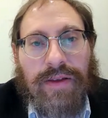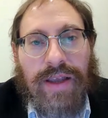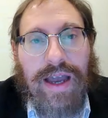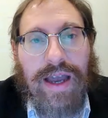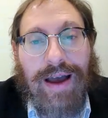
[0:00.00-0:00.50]

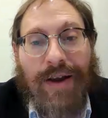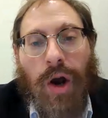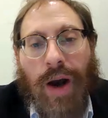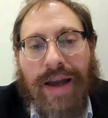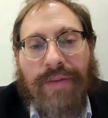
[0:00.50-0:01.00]
Yeah, I
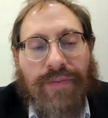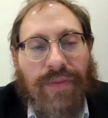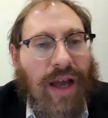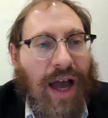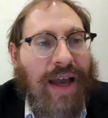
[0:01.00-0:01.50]
know. I,
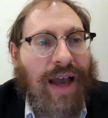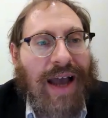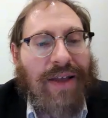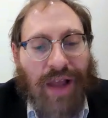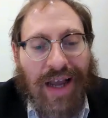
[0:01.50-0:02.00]
I,
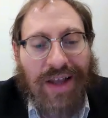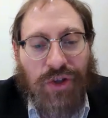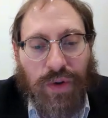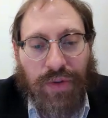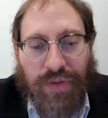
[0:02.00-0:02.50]
I, I
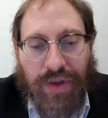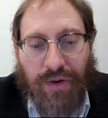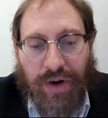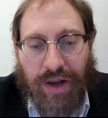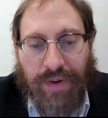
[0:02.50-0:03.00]
do in
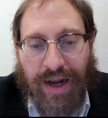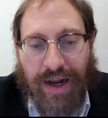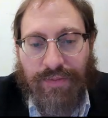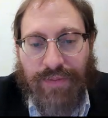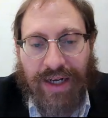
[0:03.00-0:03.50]
theory, but
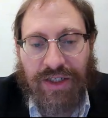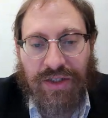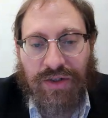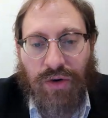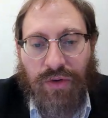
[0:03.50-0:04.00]
I, but I
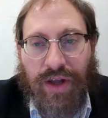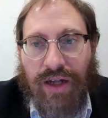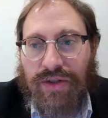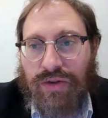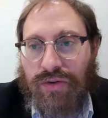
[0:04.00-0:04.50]
just know that
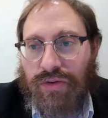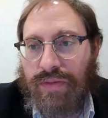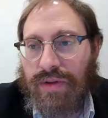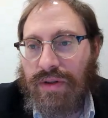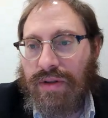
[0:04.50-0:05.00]
on
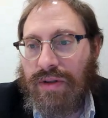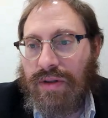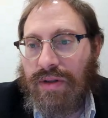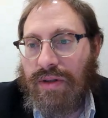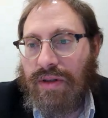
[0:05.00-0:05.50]
Zoom,
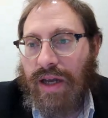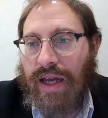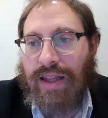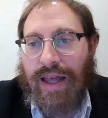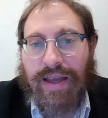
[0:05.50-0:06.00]

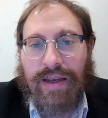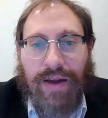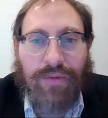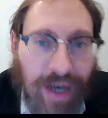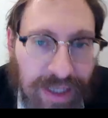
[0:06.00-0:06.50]
it like
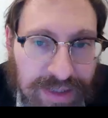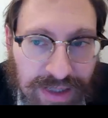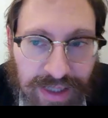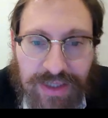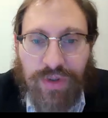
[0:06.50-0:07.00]
everyone has to
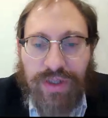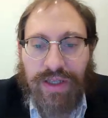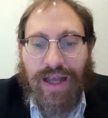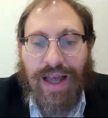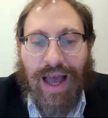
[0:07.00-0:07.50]
like squint
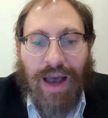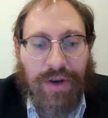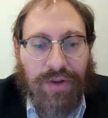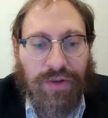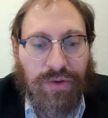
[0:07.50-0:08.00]
in. I'm
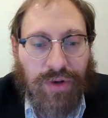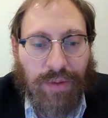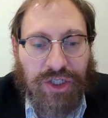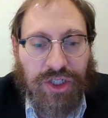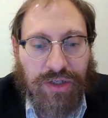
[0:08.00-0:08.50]
gonna do. I'm
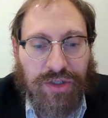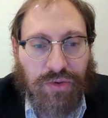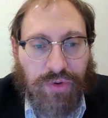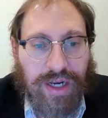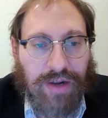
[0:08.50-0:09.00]
gonna share a
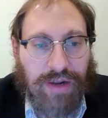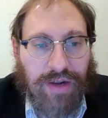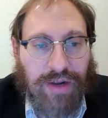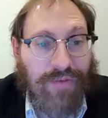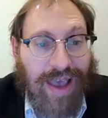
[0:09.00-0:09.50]
screen of
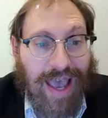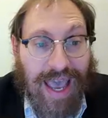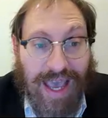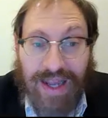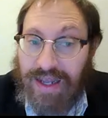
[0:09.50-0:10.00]
an of
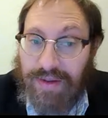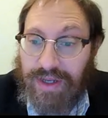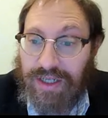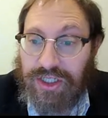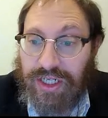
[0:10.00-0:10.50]
an
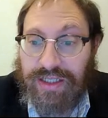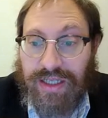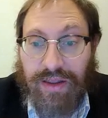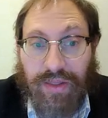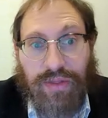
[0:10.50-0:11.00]
image. Is
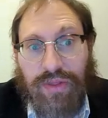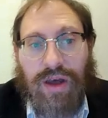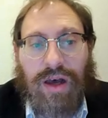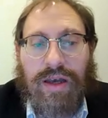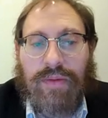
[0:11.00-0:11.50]
it
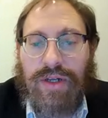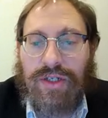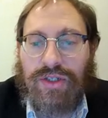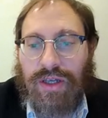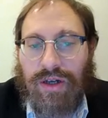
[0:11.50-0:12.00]
the
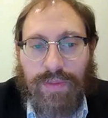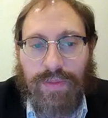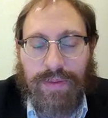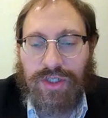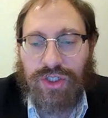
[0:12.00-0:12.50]
image, the
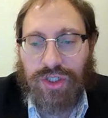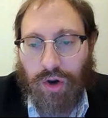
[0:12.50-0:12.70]
ultimate image?